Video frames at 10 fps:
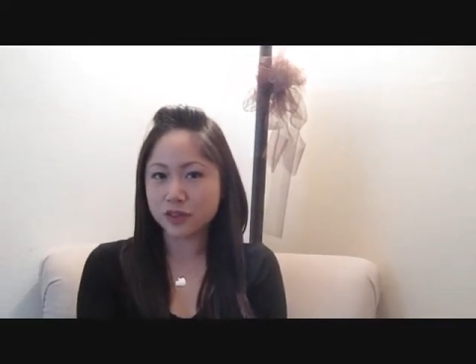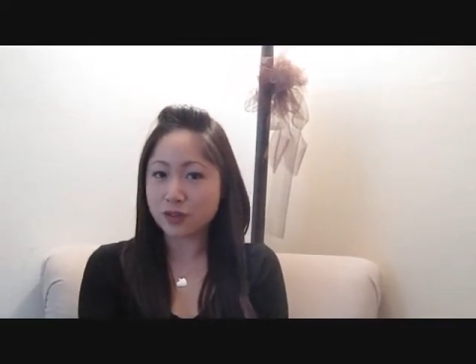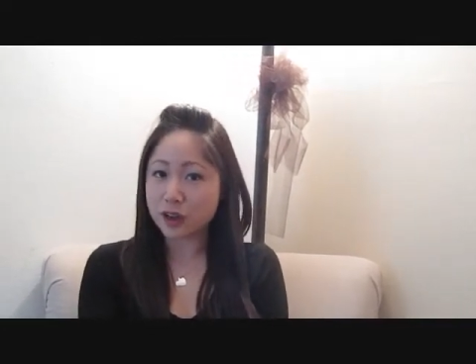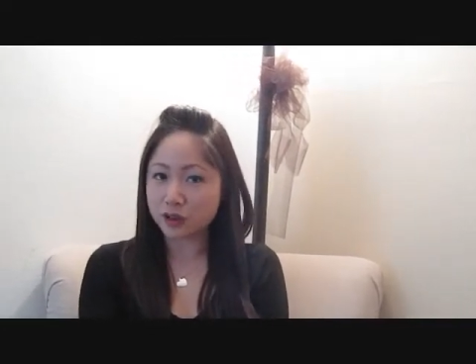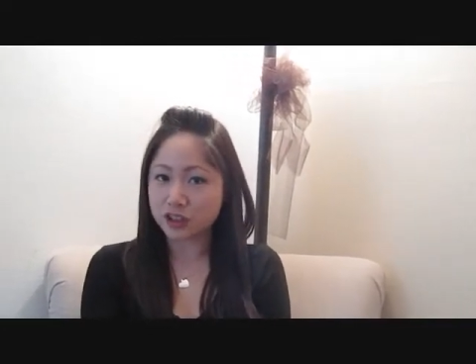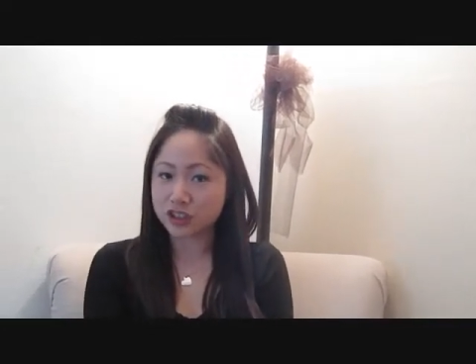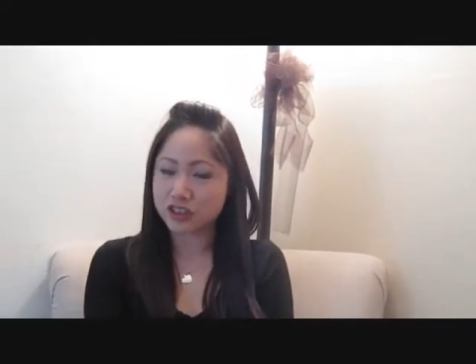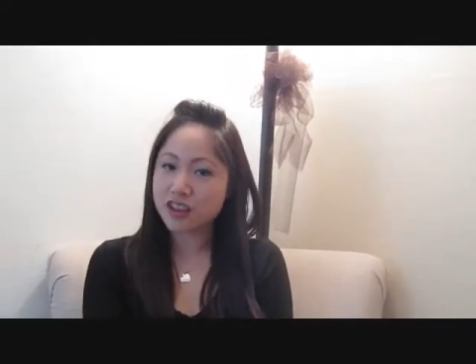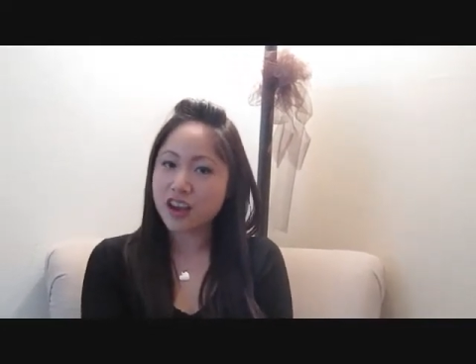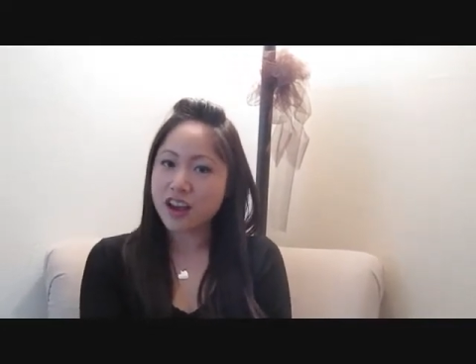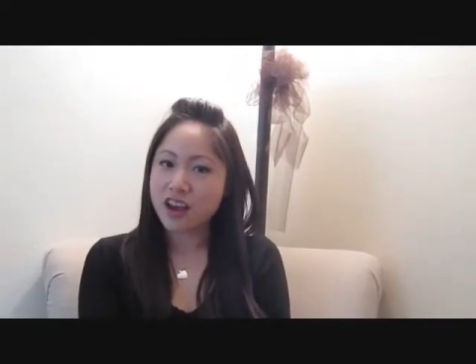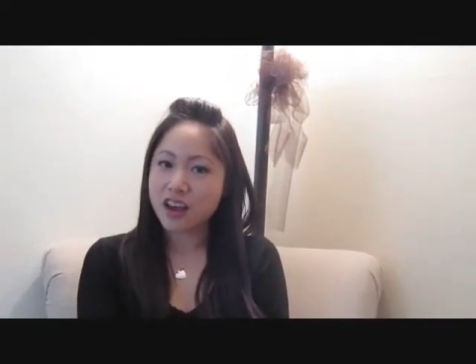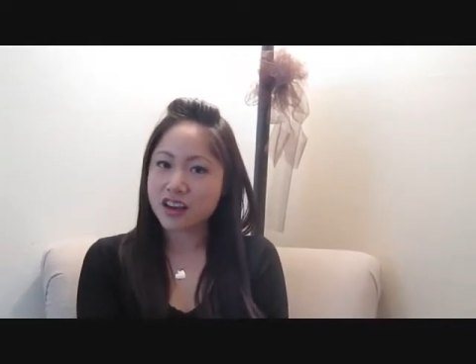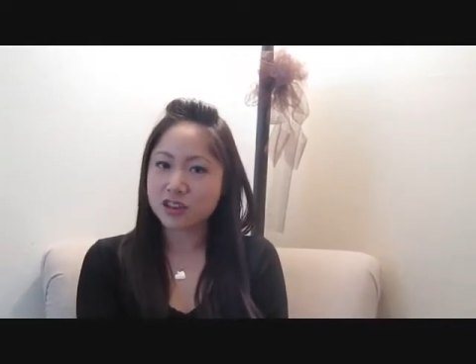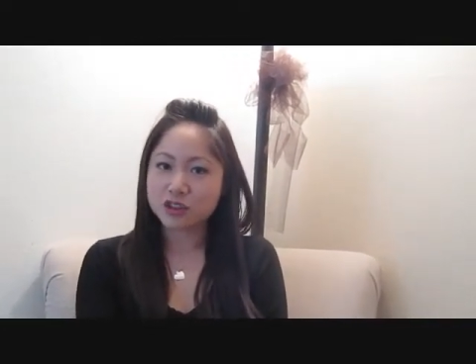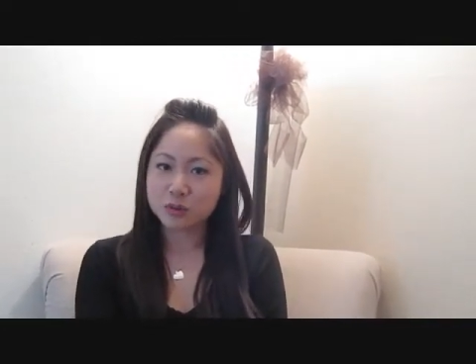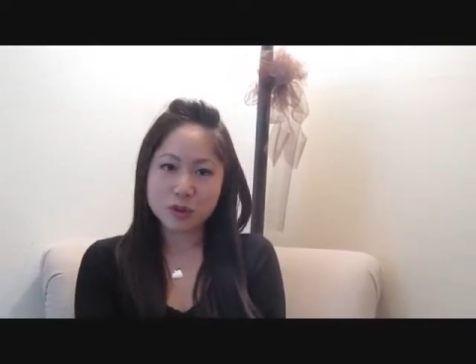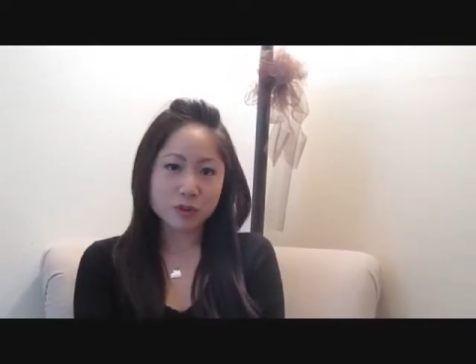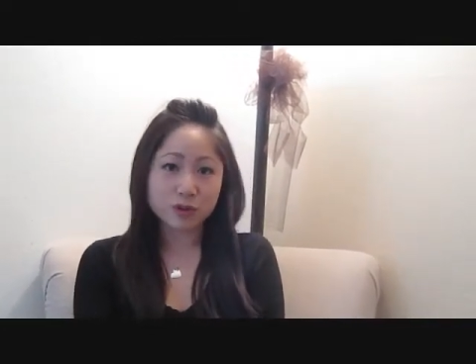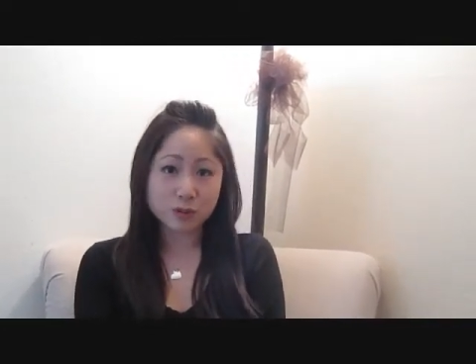founders, and also
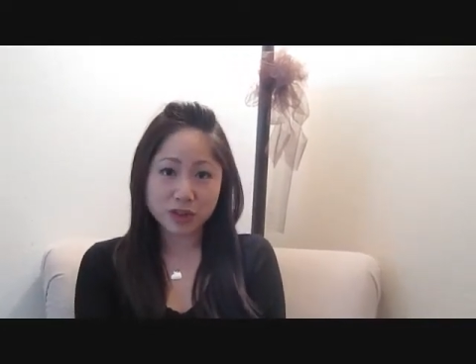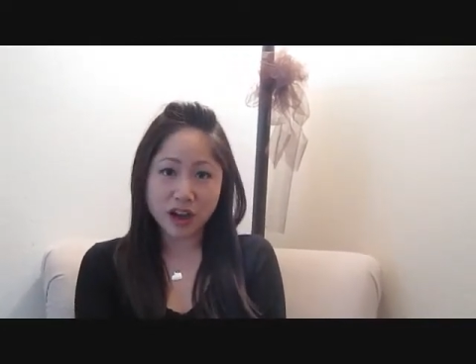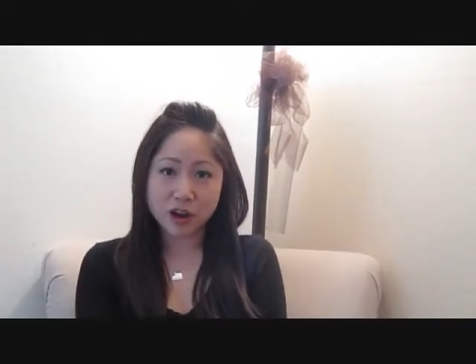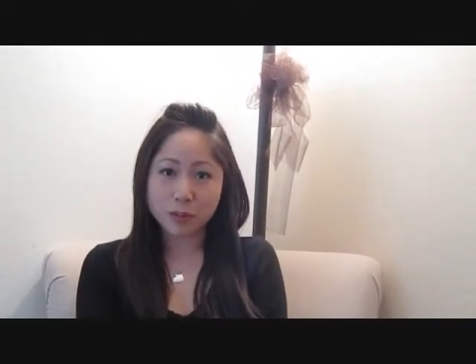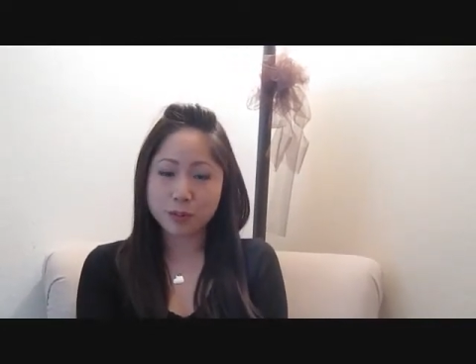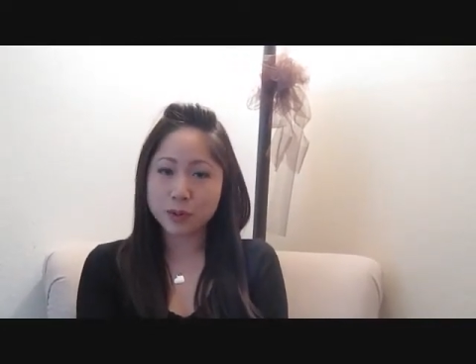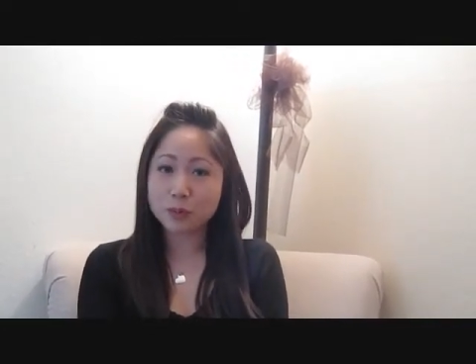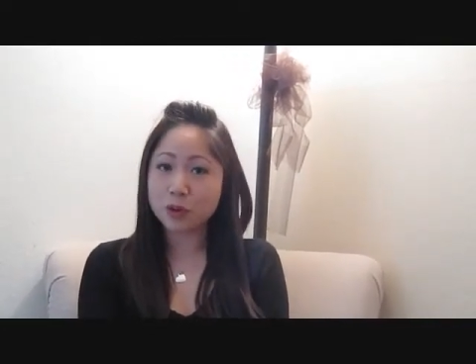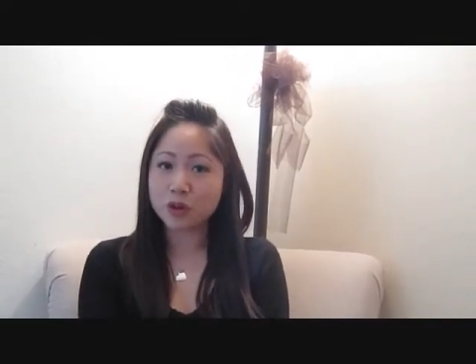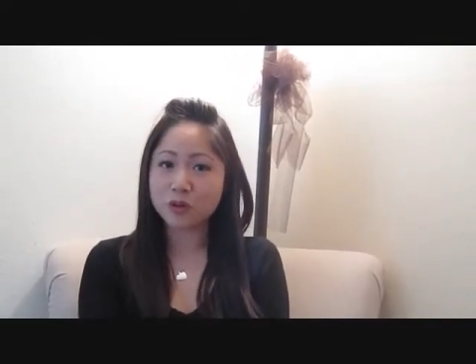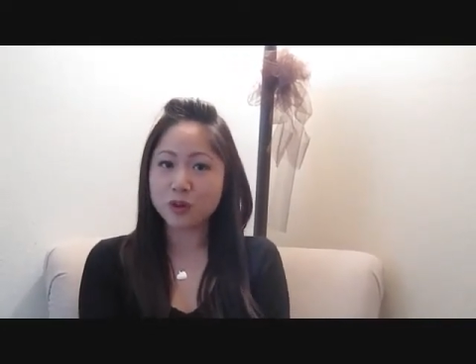people from Yelp, people